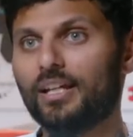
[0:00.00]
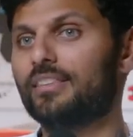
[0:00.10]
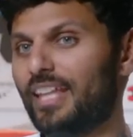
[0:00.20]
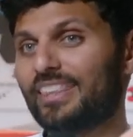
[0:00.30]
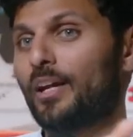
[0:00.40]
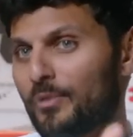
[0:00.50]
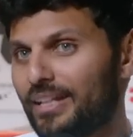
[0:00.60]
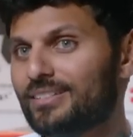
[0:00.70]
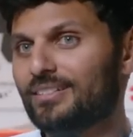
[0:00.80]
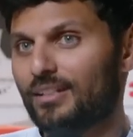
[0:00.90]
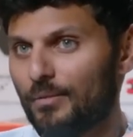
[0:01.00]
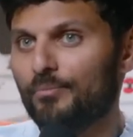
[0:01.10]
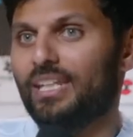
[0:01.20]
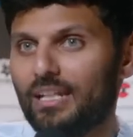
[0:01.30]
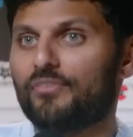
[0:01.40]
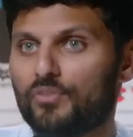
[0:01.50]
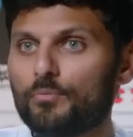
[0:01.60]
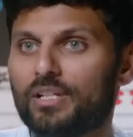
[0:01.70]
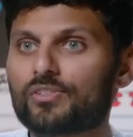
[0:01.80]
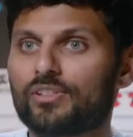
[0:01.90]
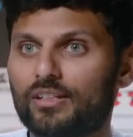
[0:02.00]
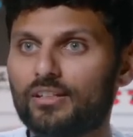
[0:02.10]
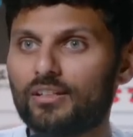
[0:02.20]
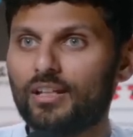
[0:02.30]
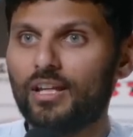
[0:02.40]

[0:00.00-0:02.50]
then there isn't a meaningful mission.